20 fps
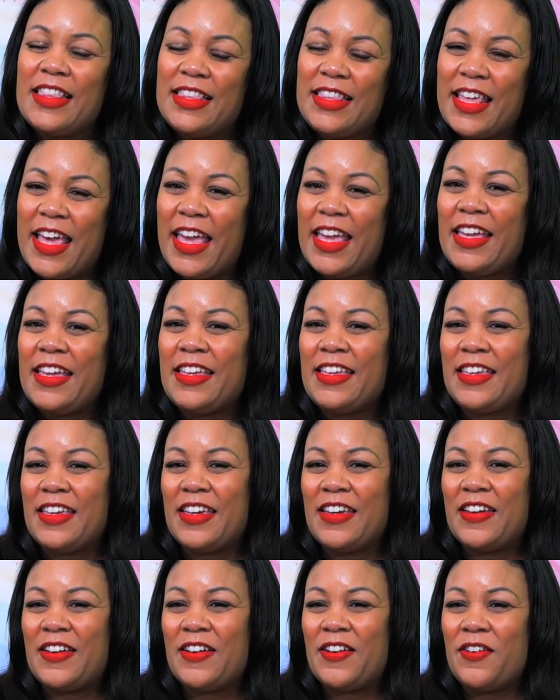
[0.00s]
Thank
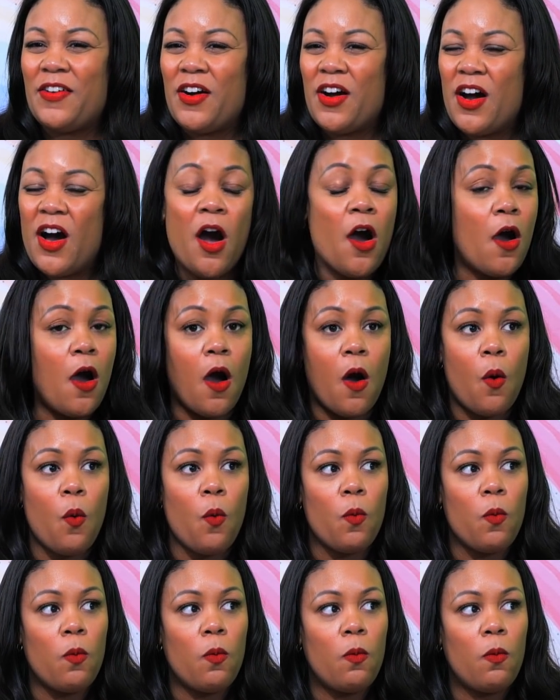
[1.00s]
you. Oh,
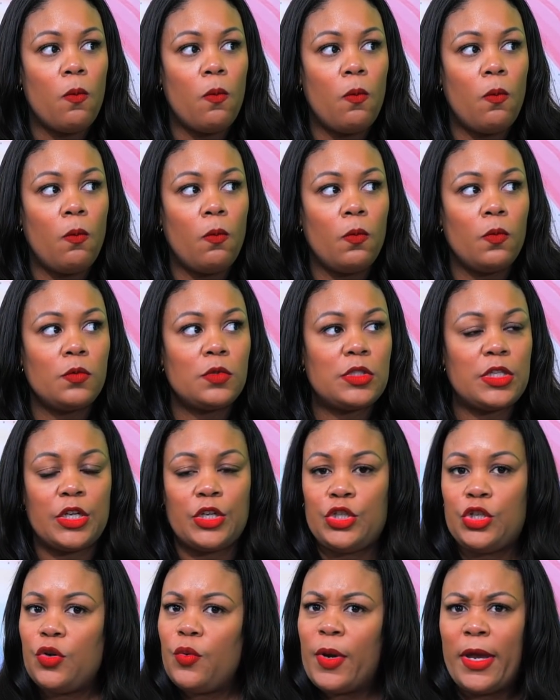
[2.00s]
did
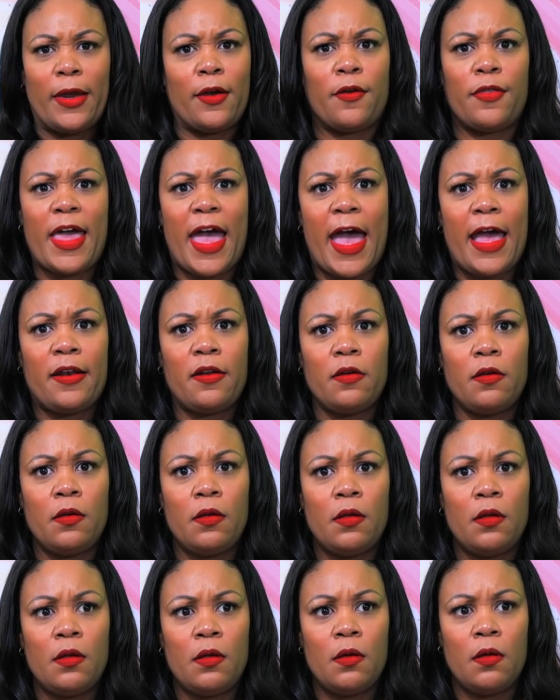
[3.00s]
you hear that?
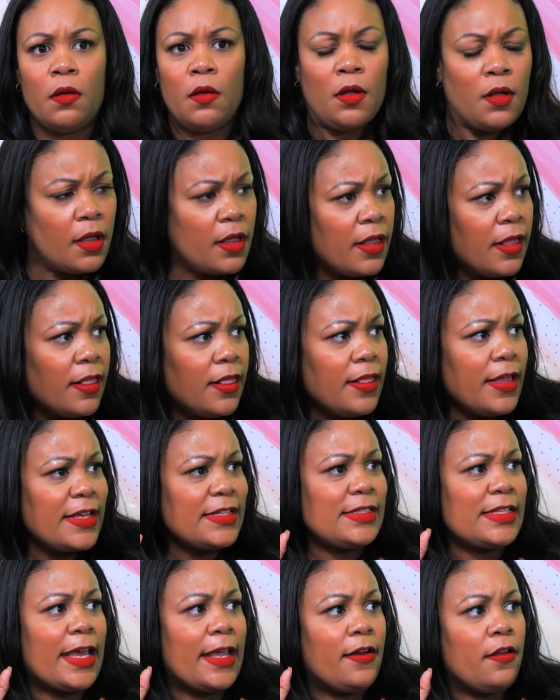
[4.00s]

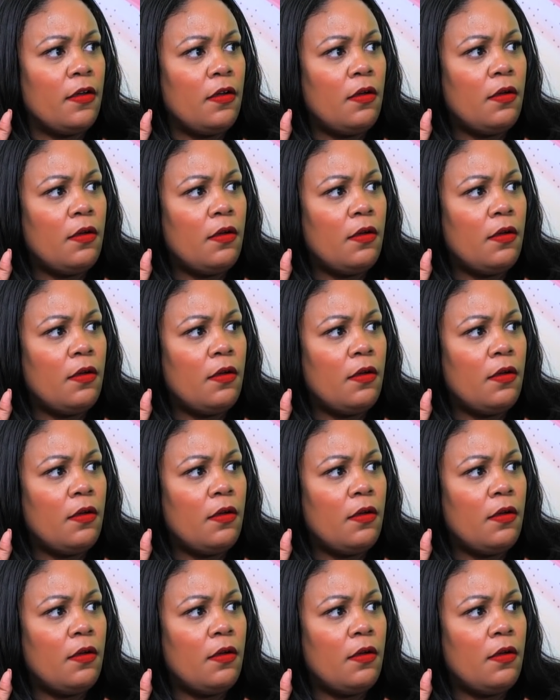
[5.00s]
Listen,